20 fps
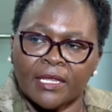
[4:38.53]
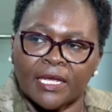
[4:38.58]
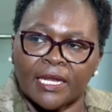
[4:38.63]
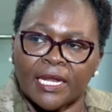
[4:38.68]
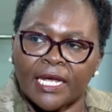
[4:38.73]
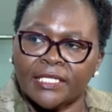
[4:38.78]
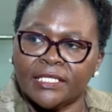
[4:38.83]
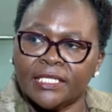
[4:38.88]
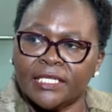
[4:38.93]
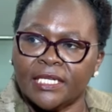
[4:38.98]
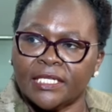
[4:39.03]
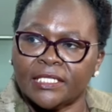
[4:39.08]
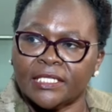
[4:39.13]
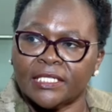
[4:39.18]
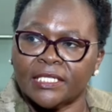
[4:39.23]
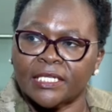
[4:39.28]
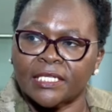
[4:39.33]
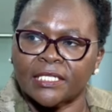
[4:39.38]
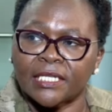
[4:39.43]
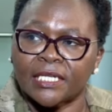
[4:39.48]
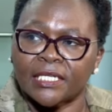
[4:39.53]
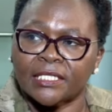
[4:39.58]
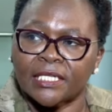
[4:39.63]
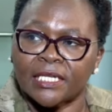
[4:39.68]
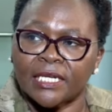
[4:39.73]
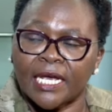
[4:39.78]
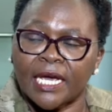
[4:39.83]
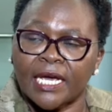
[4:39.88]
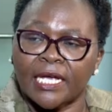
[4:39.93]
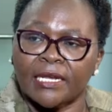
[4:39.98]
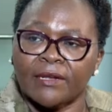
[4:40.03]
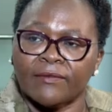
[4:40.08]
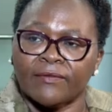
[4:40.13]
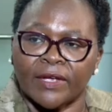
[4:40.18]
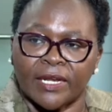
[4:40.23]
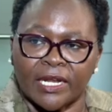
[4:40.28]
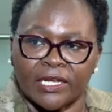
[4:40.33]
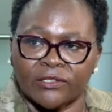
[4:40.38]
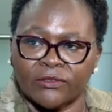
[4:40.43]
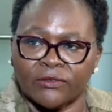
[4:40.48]
The 1986-89
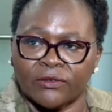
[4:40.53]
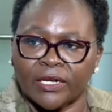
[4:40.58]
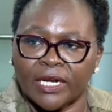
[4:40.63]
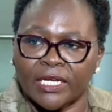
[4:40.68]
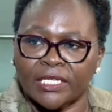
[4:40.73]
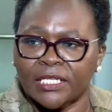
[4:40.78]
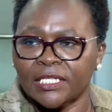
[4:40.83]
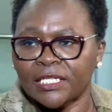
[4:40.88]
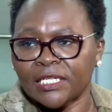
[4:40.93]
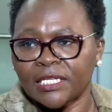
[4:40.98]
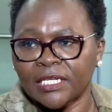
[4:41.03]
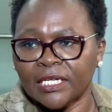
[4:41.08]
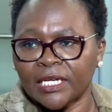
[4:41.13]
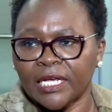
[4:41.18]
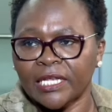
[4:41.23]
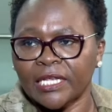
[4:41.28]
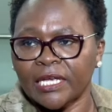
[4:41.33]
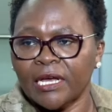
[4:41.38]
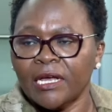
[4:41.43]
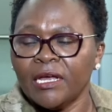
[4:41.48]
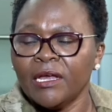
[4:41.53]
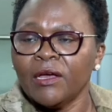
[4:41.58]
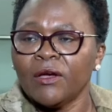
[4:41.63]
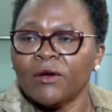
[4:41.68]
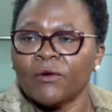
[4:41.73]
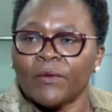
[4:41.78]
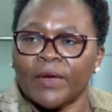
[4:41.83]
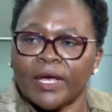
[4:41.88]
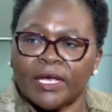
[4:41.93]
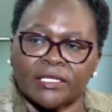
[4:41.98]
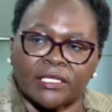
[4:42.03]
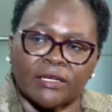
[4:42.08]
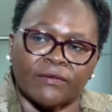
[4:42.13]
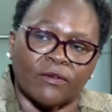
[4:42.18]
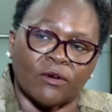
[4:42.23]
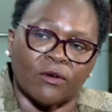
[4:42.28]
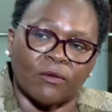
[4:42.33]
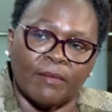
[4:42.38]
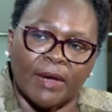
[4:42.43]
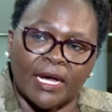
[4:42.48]
financial crisis in Kenya, where
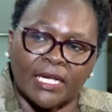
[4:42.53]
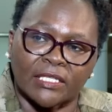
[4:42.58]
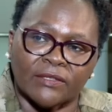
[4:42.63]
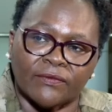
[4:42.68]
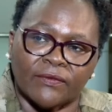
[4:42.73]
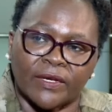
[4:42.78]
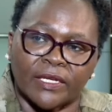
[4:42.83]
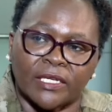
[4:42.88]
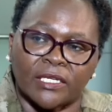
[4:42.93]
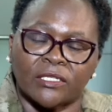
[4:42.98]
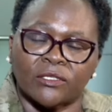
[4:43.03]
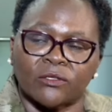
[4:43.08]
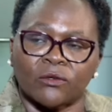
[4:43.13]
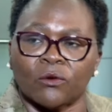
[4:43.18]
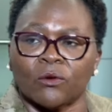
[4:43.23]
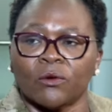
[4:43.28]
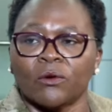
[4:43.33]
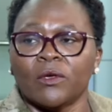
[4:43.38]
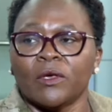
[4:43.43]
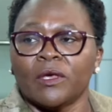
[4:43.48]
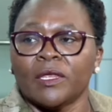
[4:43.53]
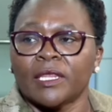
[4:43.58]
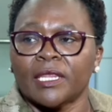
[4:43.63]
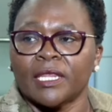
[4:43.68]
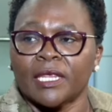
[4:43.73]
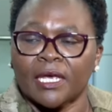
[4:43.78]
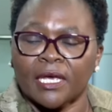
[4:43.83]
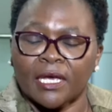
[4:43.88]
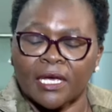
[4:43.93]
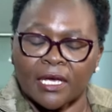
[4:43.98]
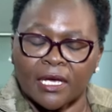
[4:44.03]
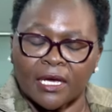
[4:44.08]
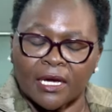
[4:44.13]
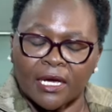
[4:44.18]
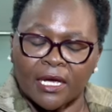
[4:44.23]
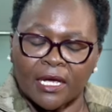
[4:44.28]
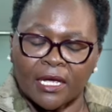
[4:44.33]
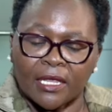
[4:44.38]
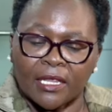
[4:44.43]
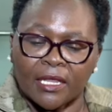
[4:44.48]
several banks failed. So the
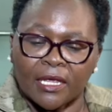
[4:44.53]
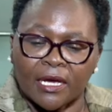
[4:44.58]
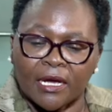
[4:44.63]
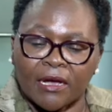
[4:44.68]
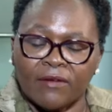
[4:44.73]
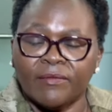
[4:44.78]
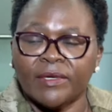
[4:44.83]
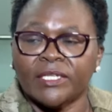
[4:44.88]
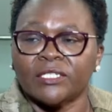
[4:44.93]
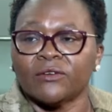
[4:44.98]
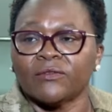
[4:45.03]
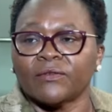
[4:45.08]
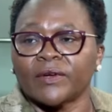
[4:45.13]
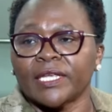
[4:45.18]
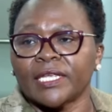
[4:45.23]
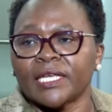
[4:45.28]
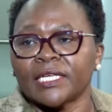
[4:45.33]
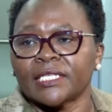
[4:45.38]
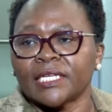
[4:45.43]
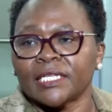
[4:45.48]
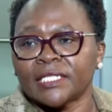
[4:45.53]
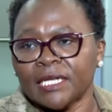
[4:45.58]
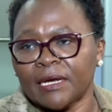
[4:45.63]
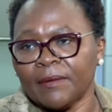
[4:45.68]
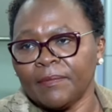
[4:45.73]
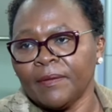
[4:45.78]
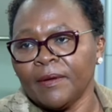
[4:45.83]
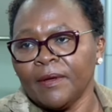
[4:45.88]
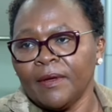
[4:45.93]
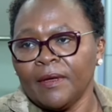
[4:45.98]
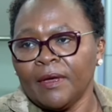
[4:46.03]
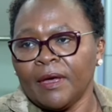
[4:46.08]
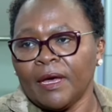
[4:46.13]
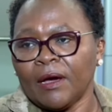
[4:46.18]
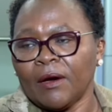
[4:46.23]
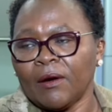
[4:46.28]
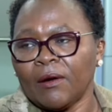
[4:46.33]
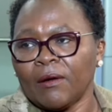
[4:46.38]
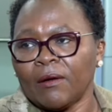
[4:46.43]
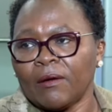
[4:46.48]
government of Kenya set up
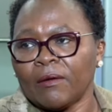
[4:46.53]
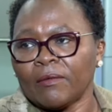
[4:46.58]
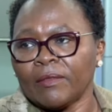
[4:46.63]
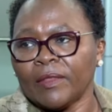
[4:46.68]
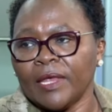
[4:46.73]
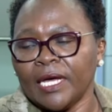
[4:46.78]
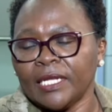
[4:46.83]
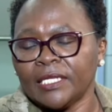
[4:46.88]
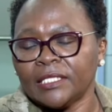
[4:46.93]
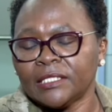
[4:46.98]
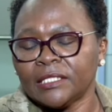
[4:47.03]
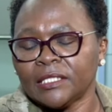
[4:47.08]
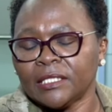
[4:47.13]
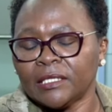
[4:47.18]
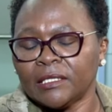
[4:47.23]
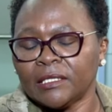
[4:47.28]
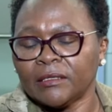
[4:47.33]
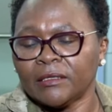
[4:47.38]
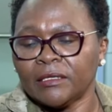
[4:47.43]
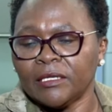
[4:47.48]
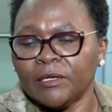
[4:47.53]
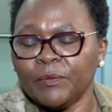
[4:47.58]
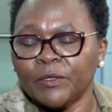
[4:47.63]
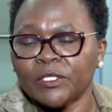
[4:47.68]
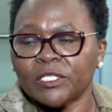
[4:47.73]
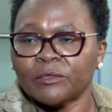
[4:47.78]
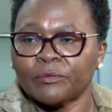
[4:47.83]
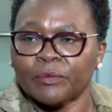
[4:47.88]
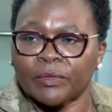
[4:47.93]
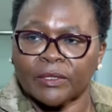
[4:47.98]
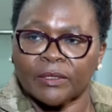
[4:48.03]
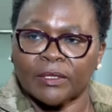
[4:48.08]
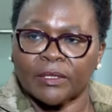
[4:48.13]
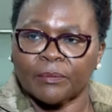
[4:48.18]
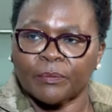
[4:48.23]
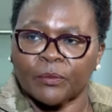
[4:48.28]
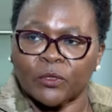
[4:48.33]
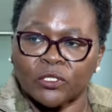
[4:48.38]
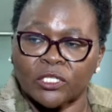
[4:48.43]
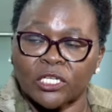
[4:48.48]
that Deposit
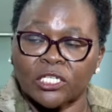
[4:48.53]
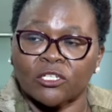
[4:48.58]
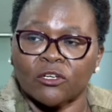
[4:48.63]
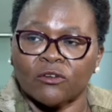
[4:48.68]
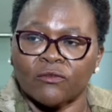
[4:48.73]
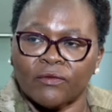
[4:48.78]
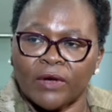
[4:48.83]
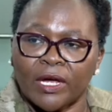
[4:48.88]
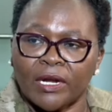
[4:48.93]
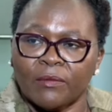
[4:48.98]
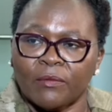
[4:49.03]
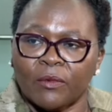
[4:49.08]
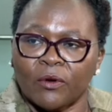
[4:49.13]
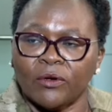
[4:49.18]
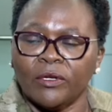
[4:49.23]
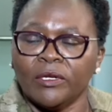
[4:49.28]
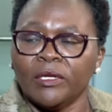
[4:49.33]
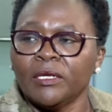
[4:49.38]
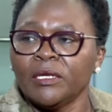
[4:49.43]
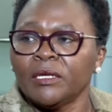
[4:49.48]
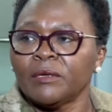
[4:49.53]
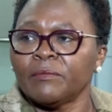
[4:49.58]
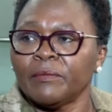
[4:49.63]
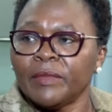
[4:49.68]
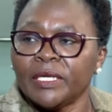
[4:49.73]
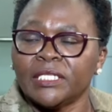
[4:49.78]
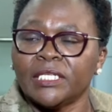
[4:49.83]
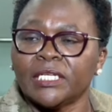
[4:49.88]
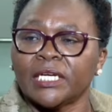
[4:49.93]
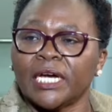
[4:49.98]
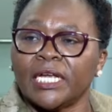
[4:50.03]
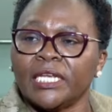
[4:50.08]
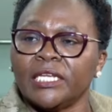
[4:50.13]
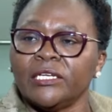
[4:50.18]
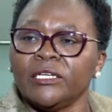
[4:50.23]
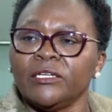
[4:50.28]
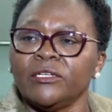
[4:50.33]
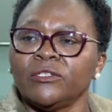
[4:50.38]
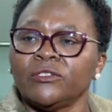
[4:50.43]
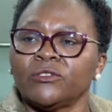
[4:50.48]
Protection Fund Board
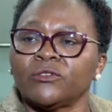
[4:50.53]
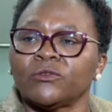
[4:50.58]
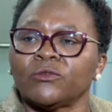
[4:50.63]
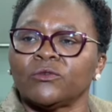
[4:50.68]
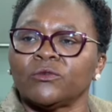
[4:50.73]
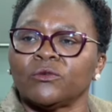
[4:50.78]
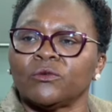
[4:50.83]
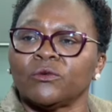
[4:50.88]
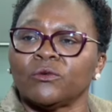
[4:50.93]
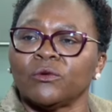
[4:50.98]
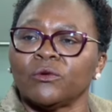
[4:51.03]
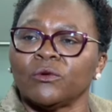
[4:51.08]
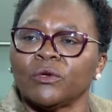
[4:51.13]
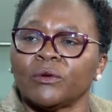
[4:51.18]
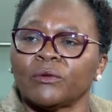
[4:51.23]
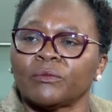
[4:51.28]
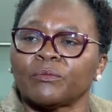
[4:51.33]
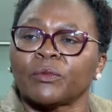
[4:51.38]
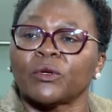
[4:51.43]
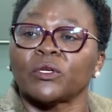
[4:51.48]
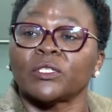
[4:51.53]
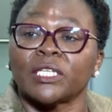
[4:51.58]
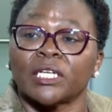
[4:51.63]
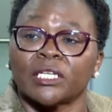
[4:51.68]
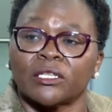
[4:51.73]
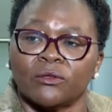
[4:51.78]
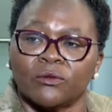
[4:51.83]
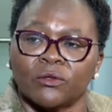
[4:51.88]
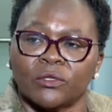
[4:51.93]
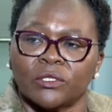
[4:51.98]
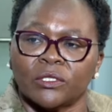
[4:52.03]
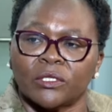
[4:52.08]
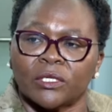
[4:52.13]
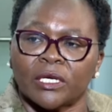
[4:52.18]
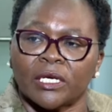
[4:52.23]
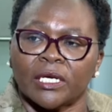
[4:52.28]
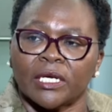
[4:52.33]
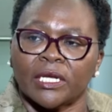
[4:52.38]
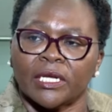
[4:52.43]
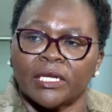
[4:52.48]
basically to protect those
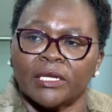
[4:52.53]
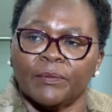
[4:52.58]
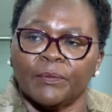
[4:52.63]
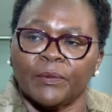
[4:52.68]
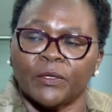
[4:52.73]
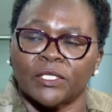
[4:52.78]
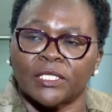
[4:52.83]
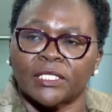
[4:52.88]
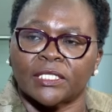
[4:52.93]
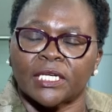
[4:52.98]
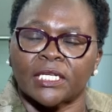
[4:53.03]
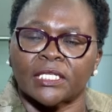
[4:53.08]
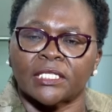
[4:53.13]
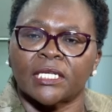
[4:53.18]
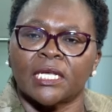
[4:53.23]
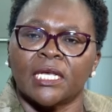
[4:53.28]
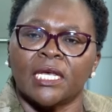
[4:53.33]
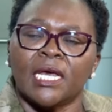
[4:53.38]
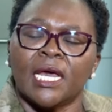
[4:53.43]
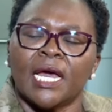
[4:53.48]
depositors.